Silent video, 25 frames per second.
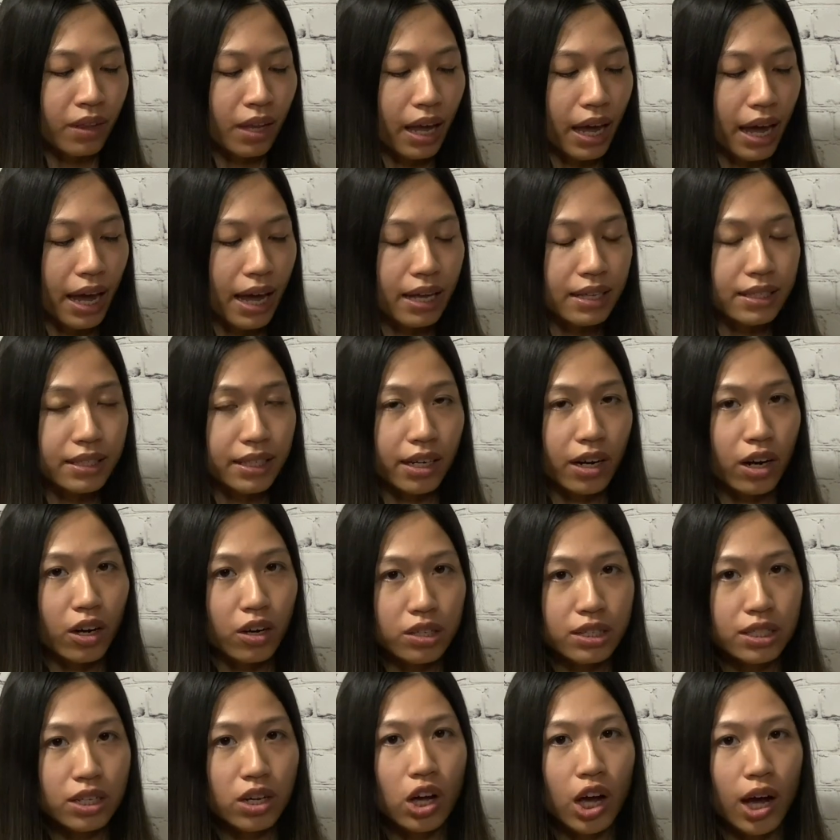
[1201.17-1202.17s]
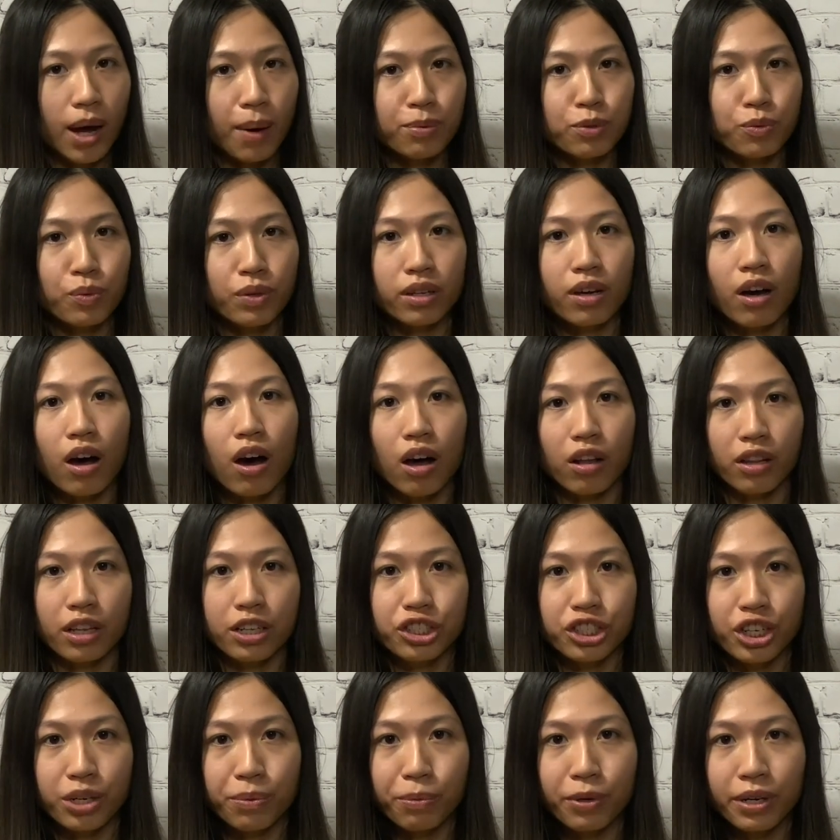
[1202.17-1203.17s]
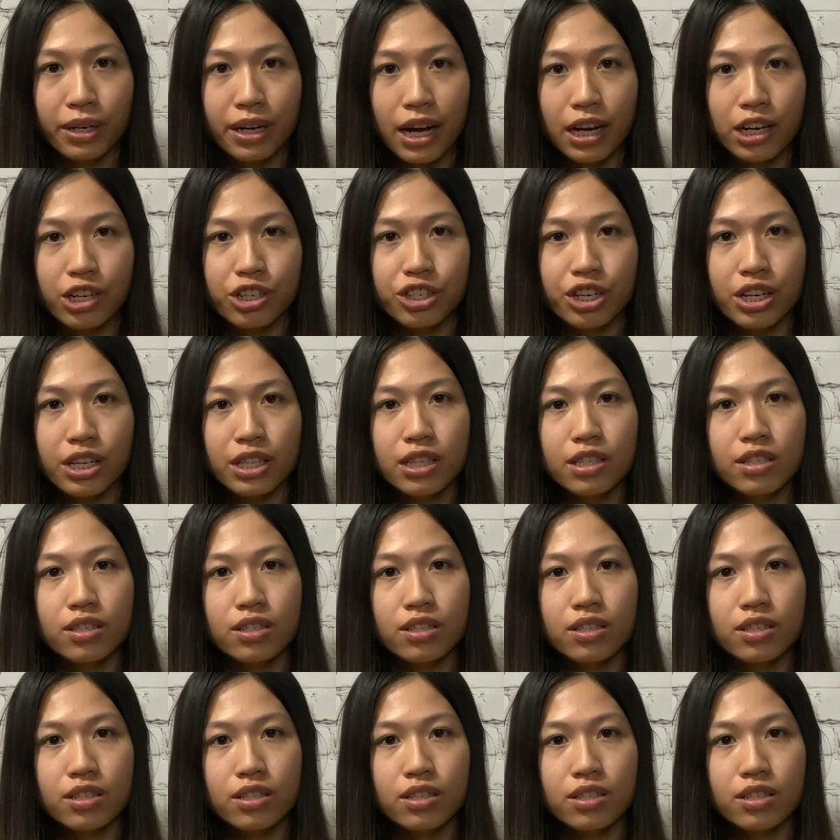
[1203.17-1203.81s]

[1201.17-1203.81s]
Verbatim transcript: And it also helps with collagen production.